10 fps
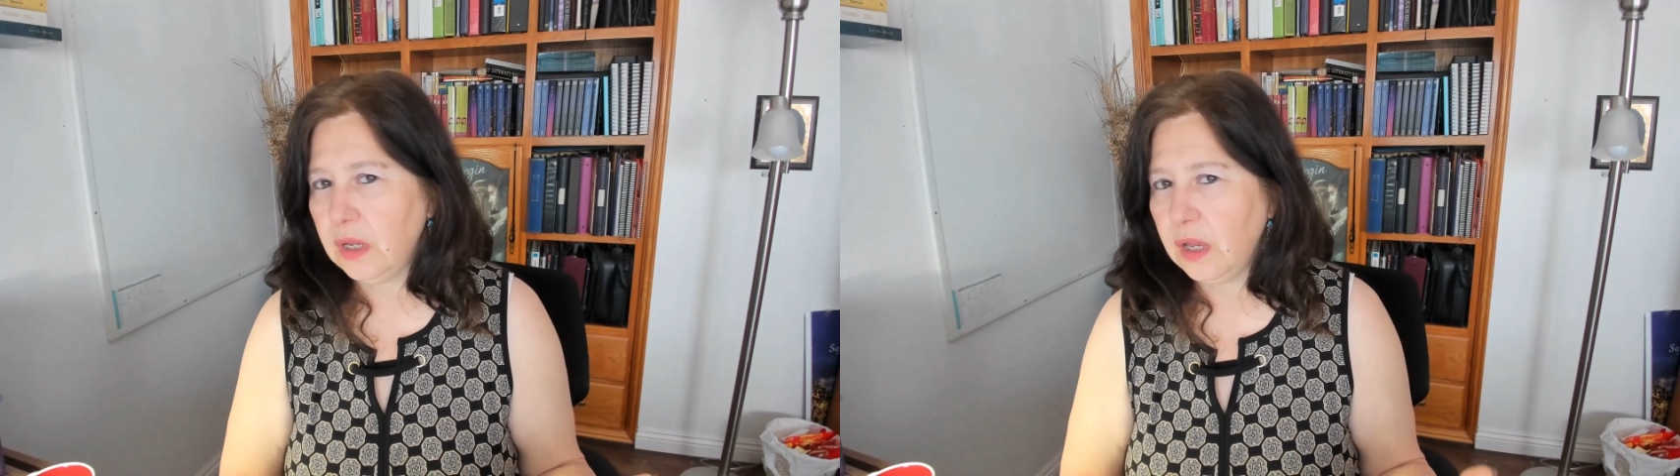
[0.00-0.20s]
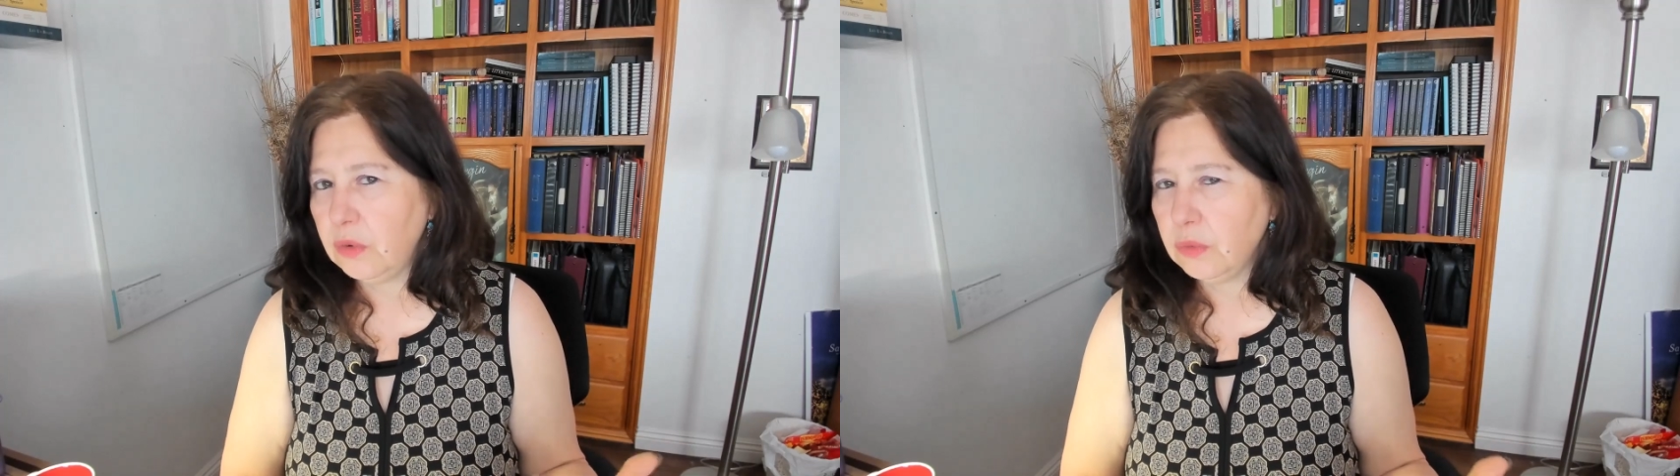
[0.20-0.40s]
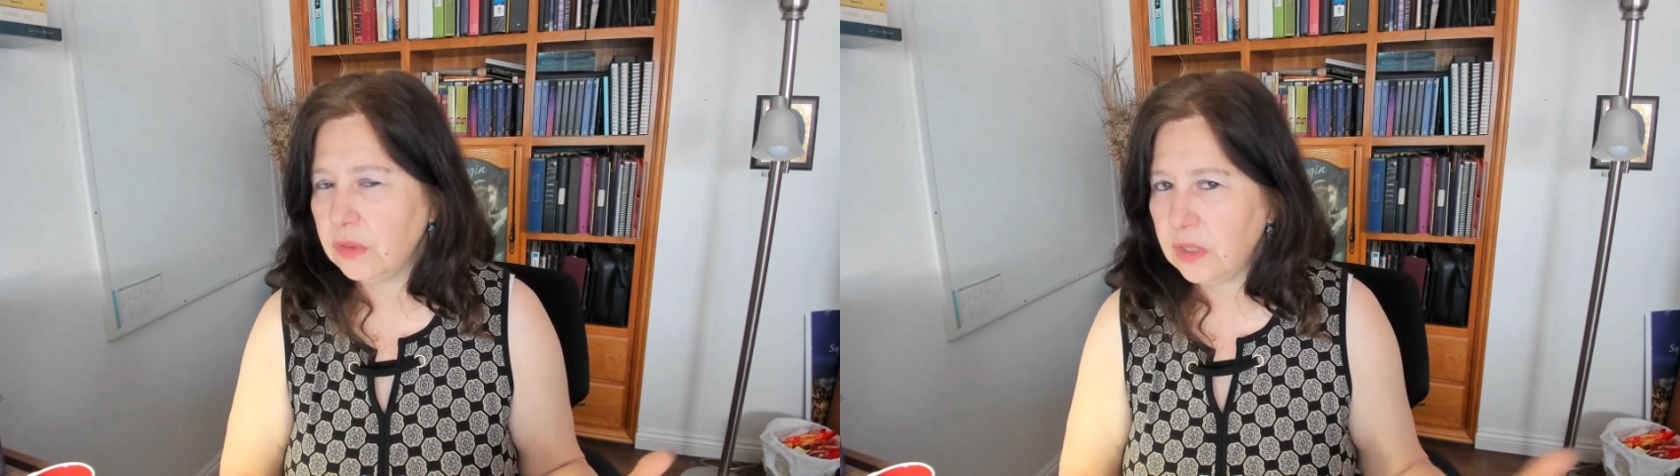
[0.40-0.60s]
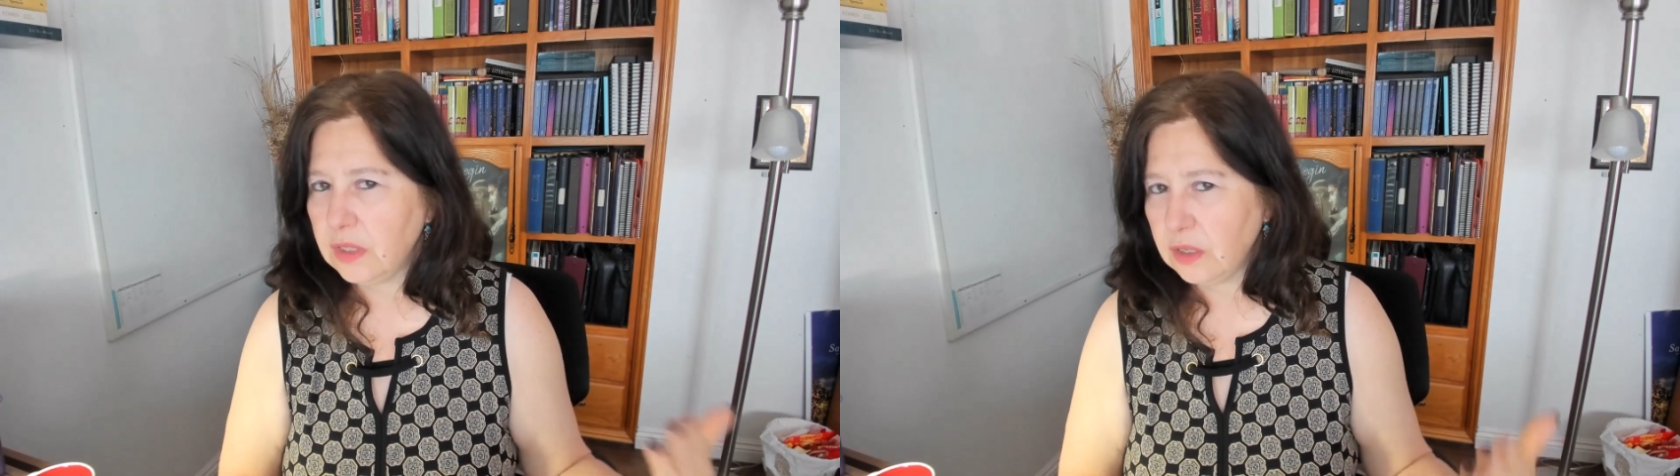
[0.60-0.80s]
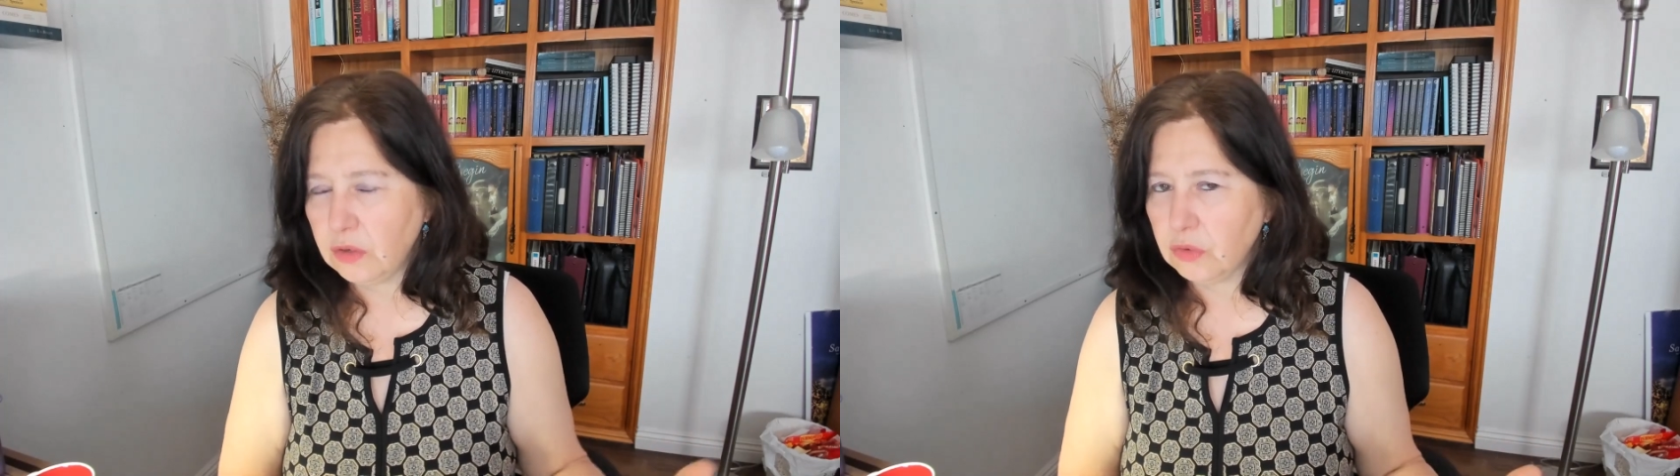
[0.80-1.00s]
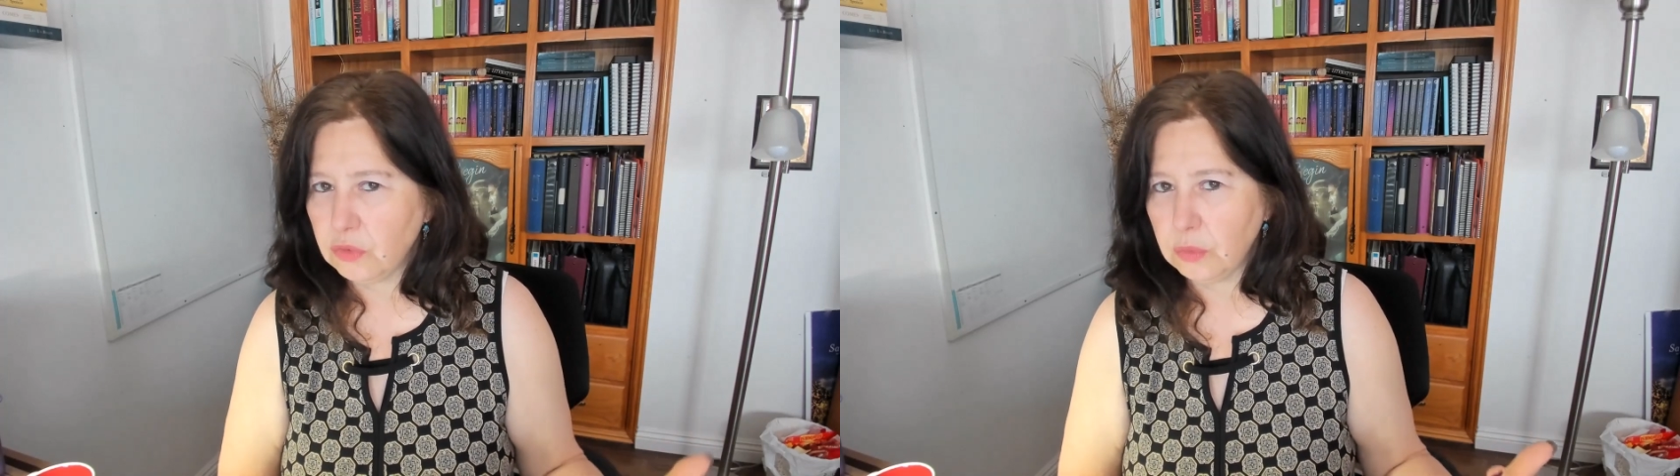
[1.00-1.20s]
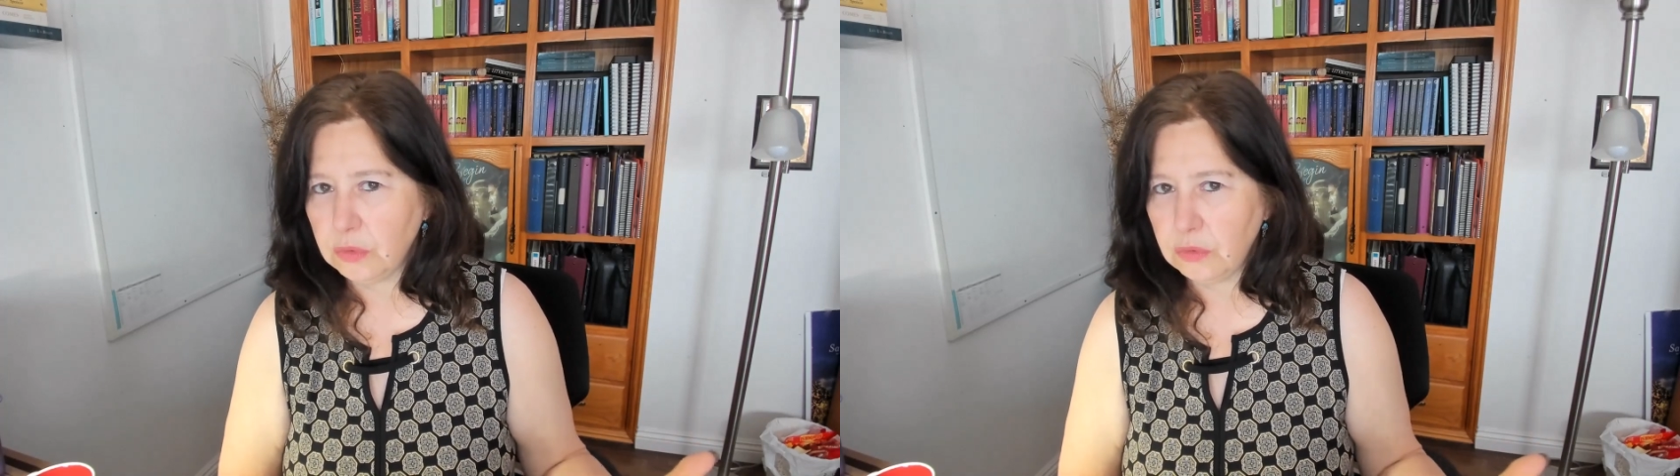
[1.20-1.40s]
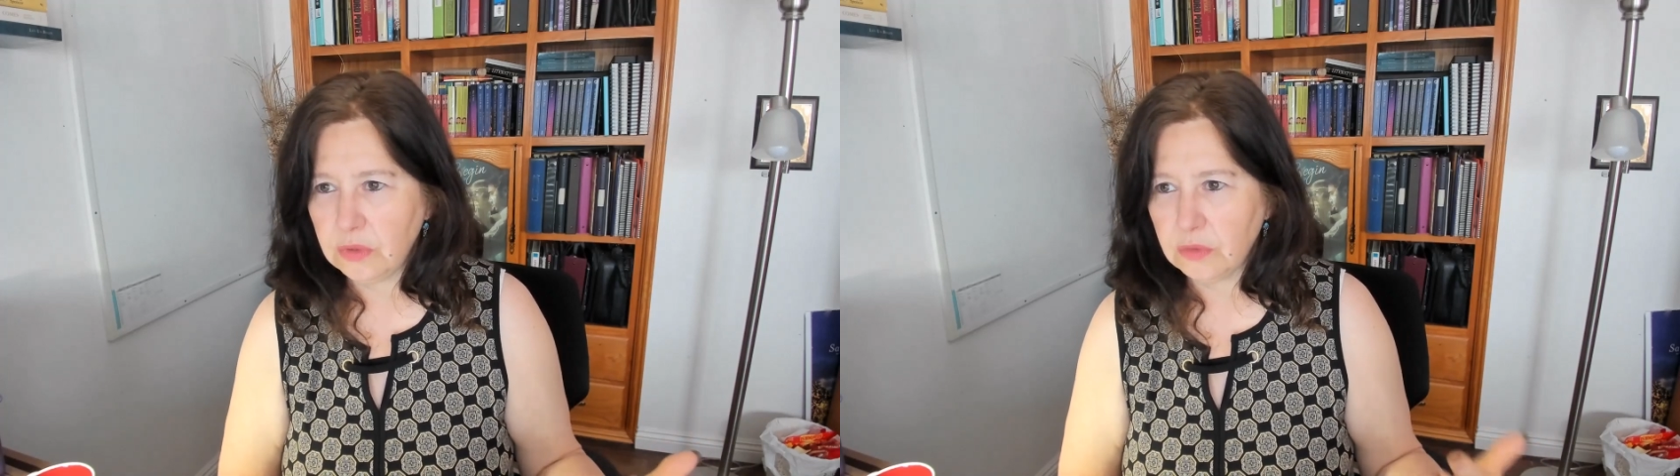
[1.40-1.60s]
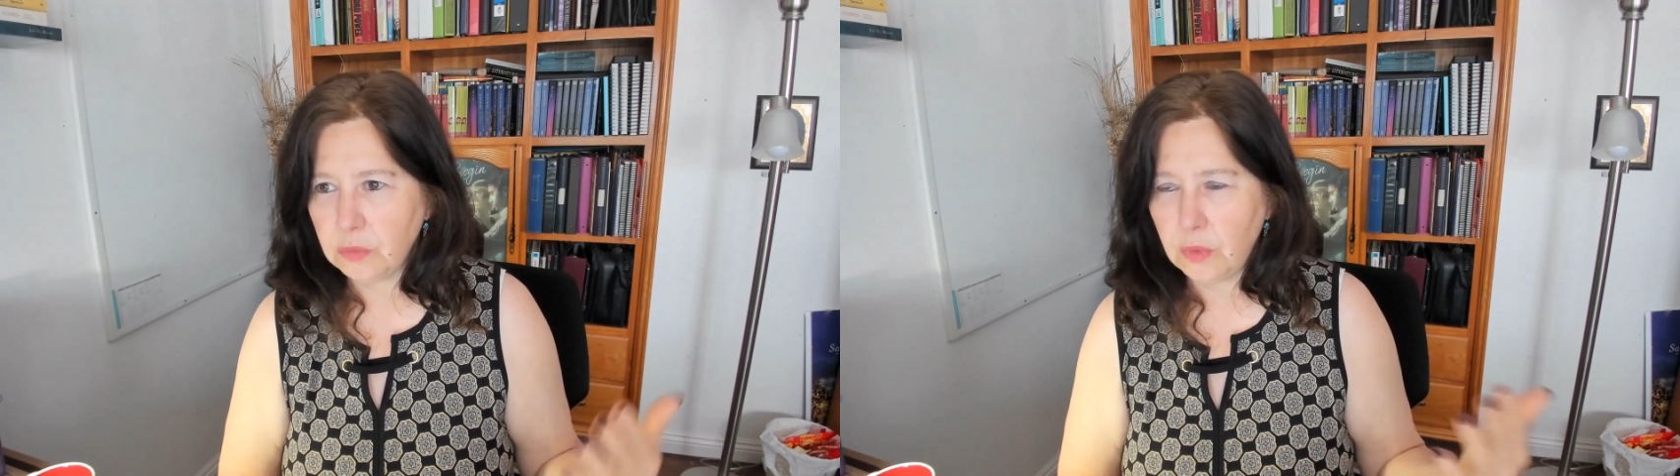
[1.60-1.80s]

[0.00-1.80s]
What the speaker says: I don't think that character would do this.